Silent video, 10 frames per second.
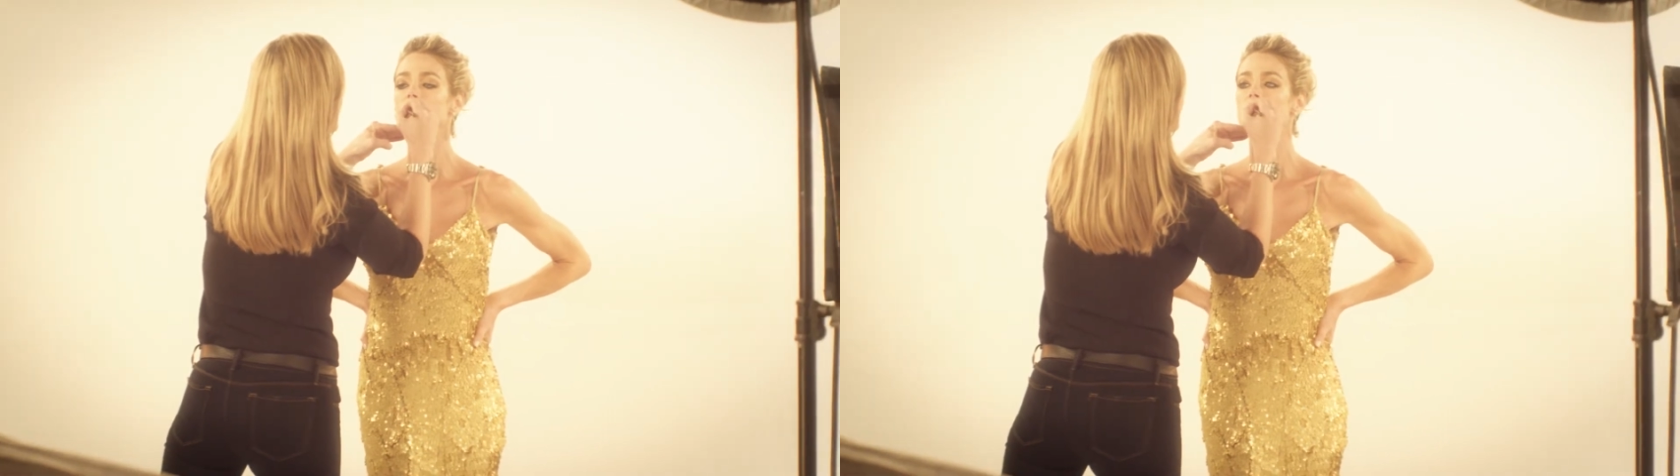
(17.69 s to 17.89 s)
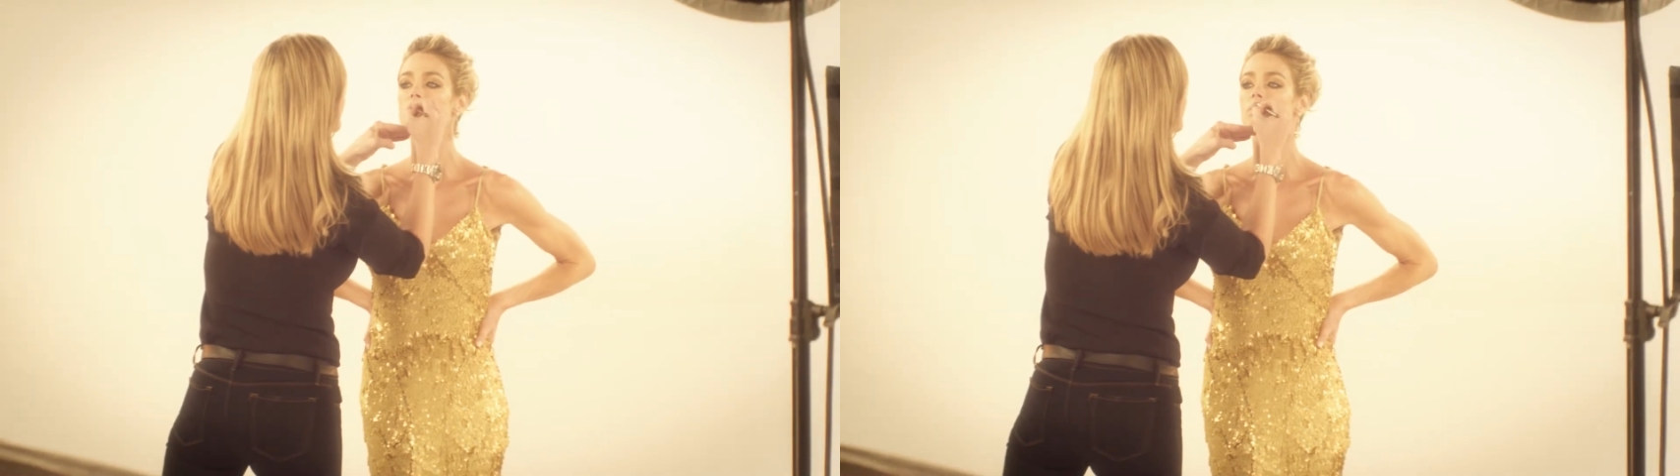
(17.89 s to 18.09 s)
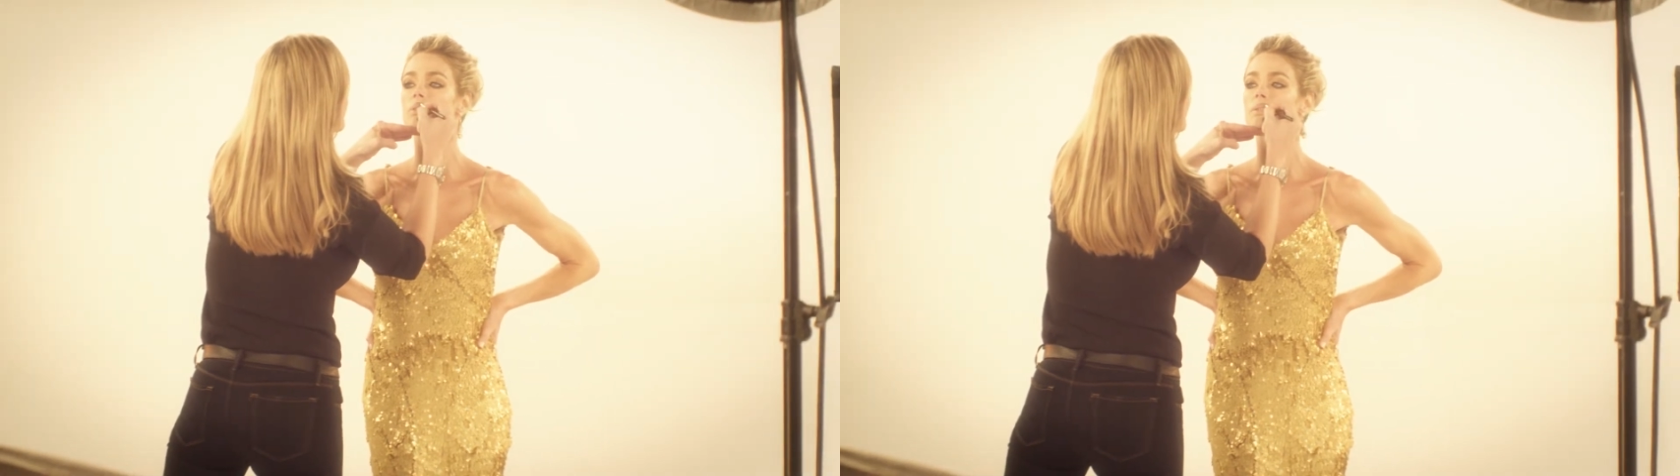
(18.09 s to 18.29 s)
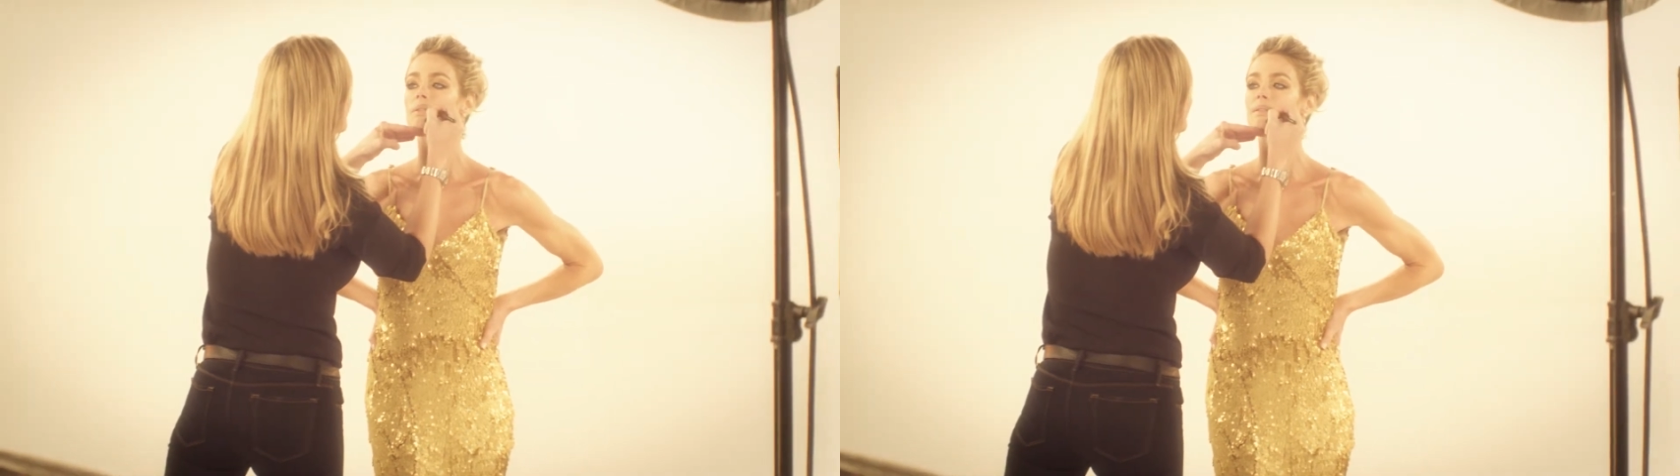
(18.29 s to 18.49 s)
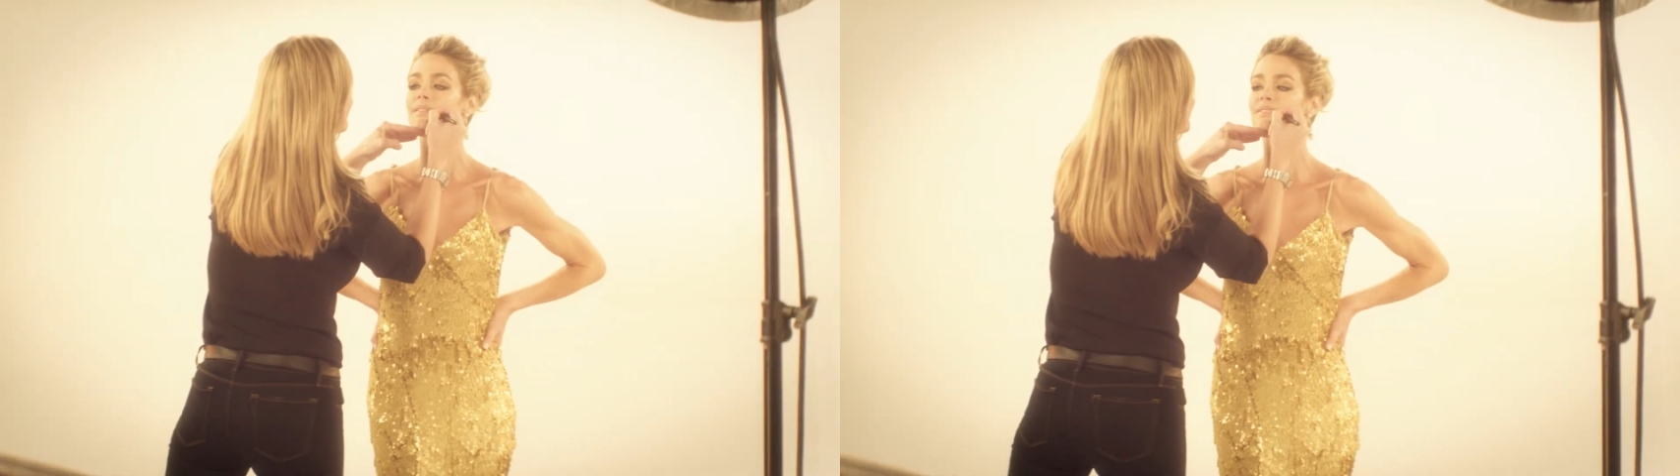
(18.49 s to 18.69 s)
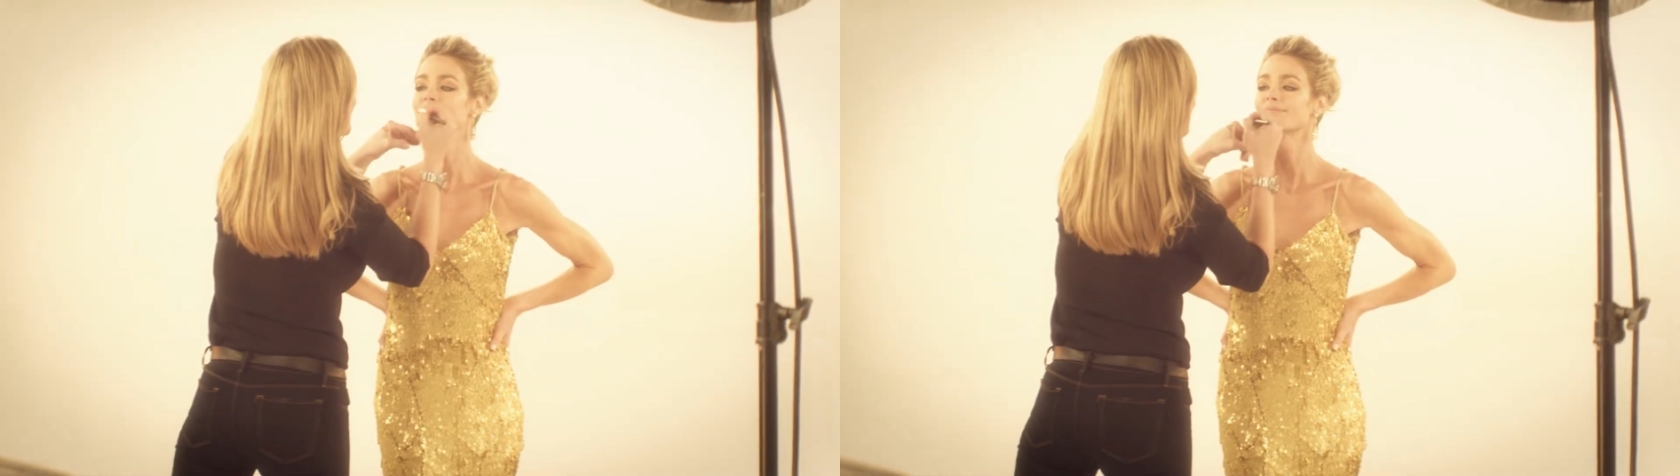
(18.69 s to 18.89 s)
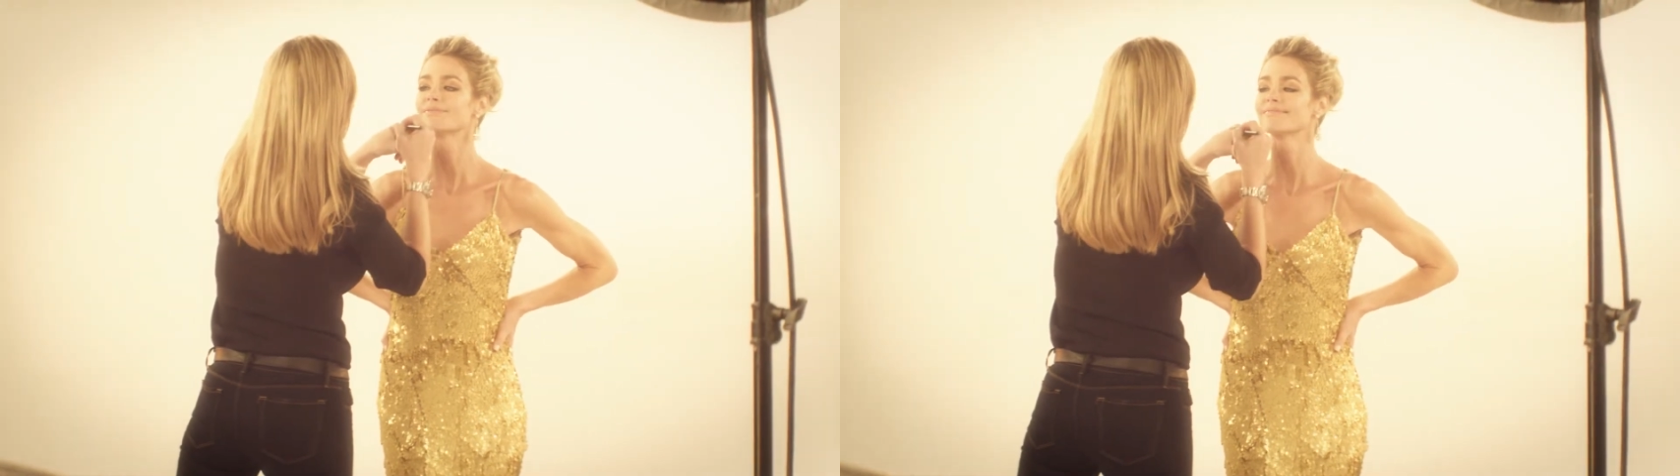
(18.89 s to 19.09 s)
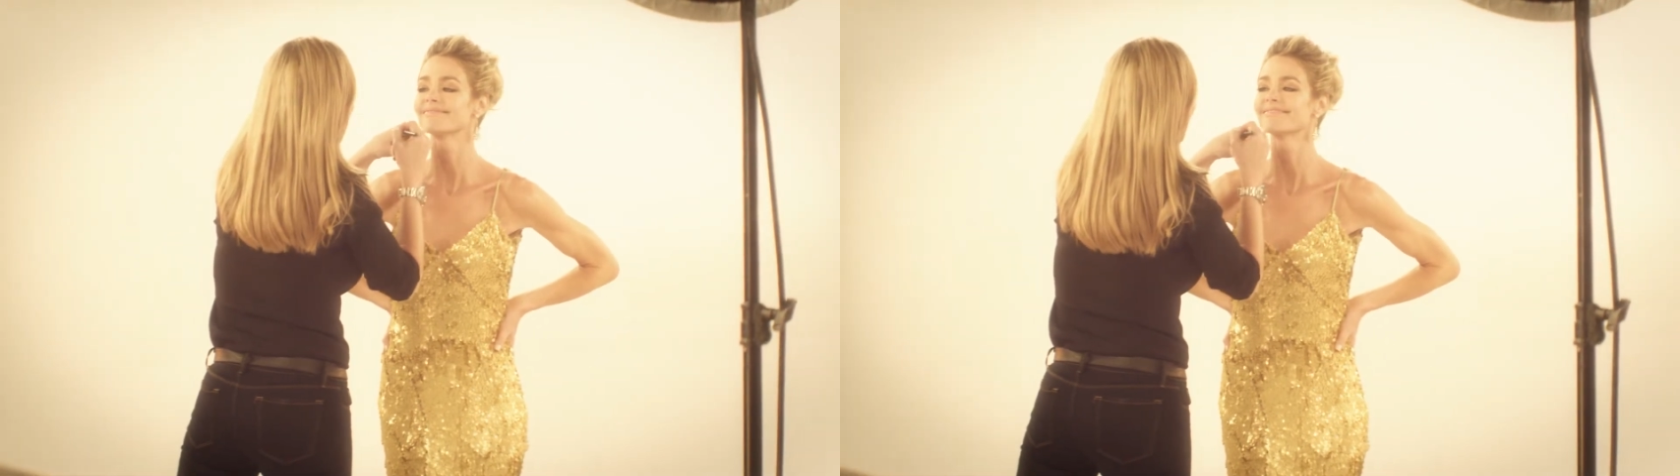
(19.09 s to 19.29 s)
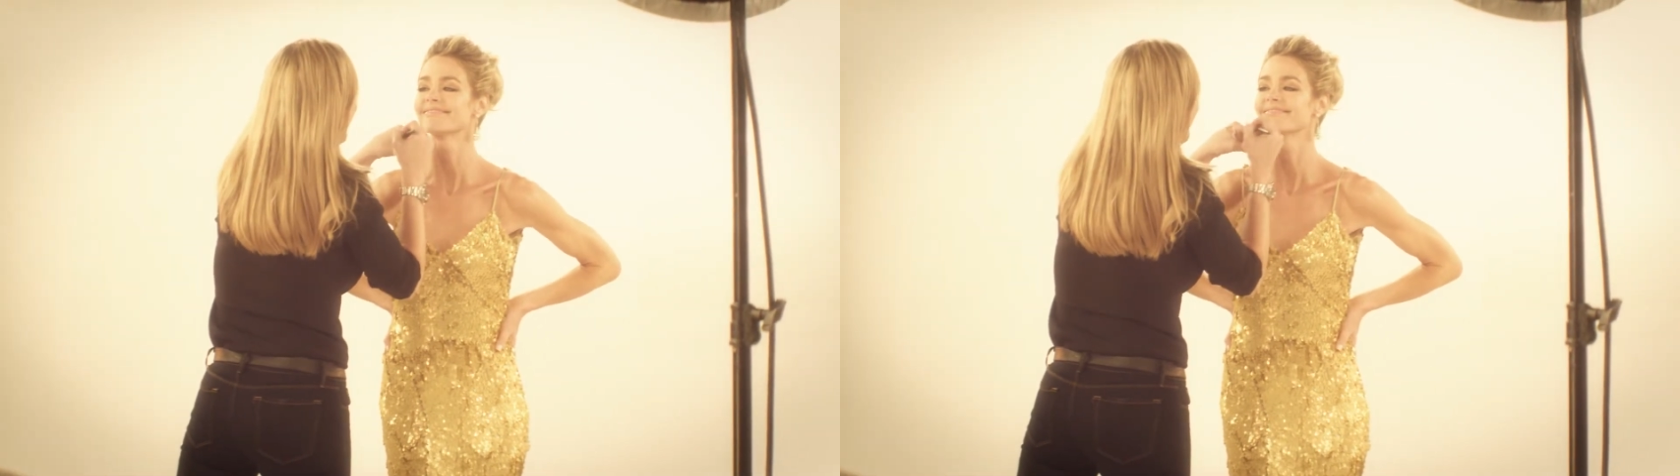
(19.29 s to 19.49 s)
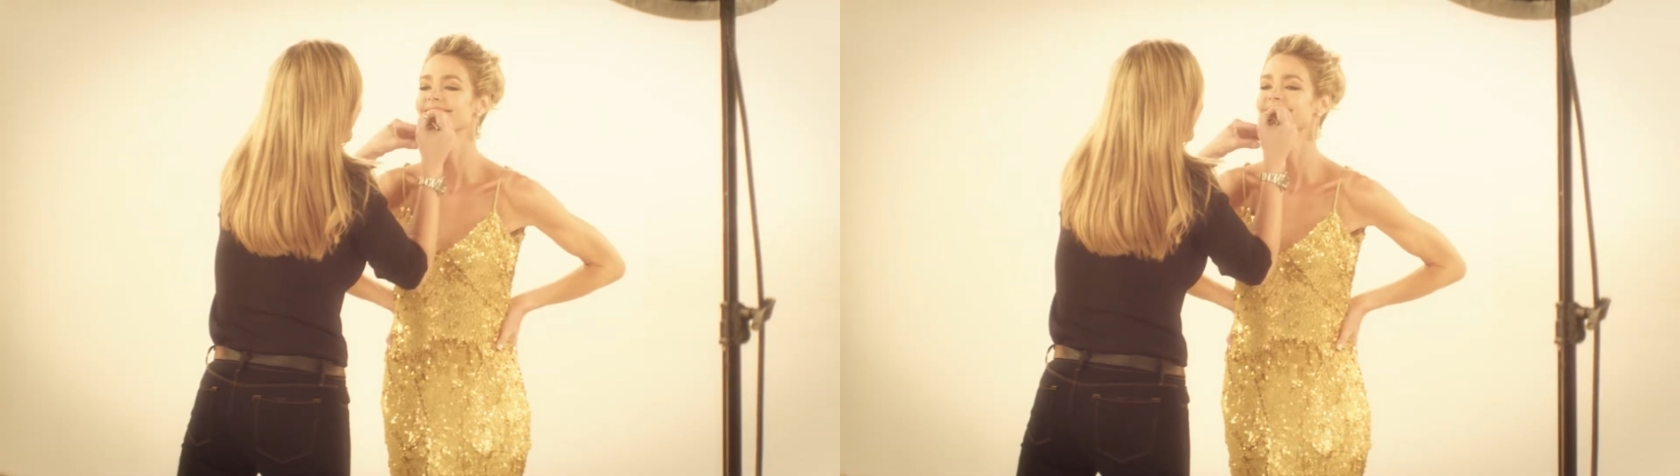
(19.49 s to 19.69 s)
I'm in Los Angeles and it's landed
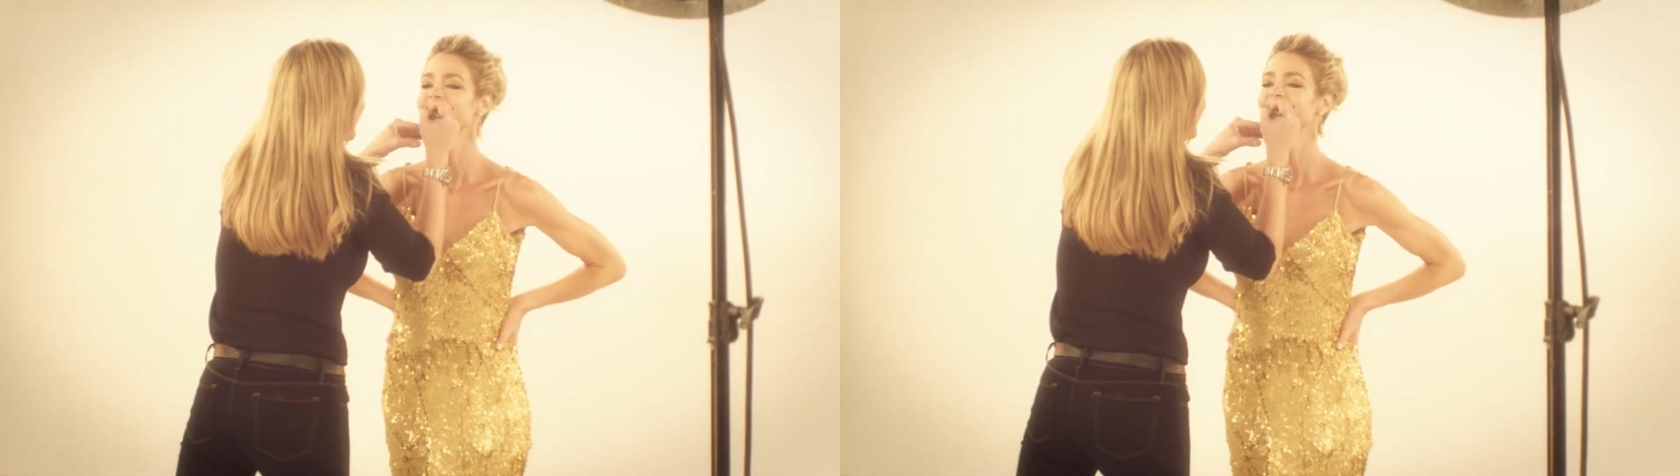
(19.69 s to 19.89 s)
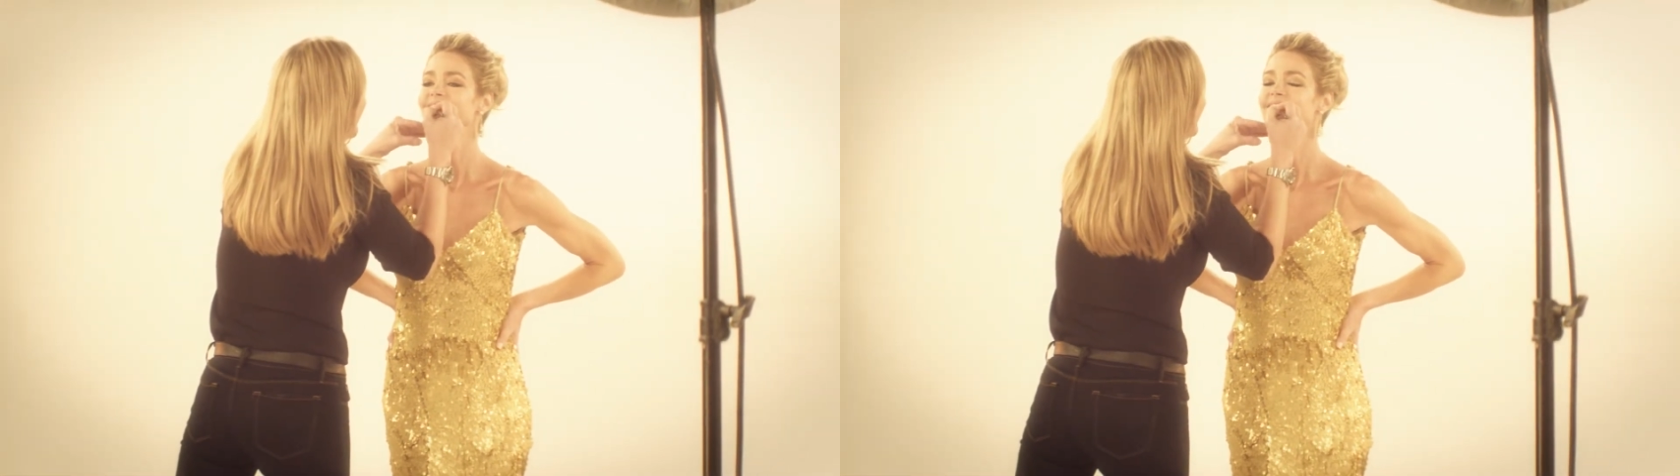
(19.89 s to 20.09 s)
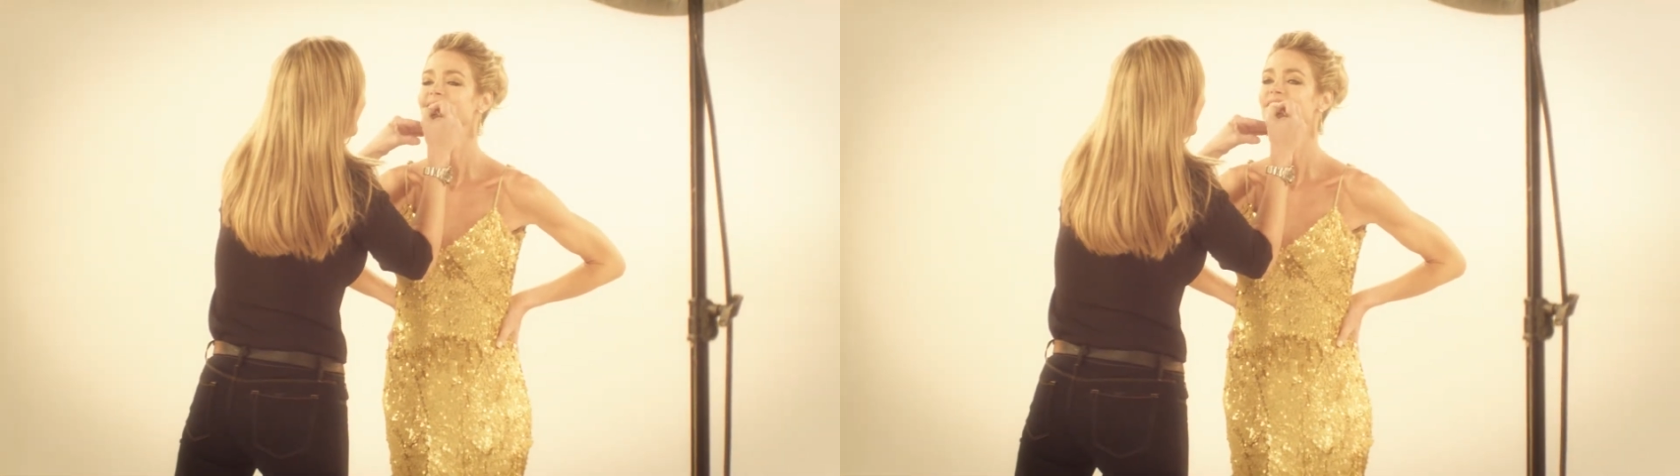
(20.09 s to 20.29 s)
me working